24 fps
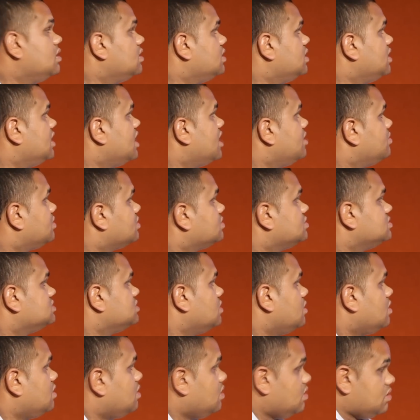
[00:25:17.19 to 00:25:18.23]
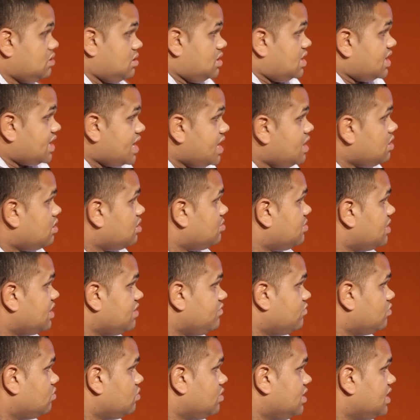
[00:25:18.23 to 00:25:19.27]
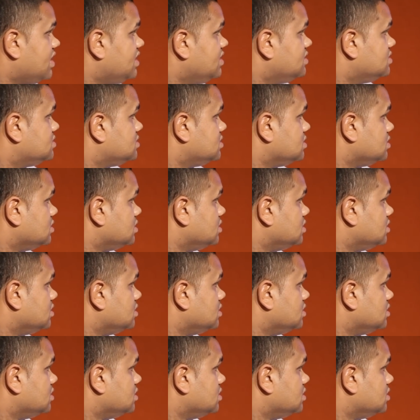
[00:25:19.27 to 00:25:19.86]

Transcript: You know, because oh, again, I believe we're all leaders.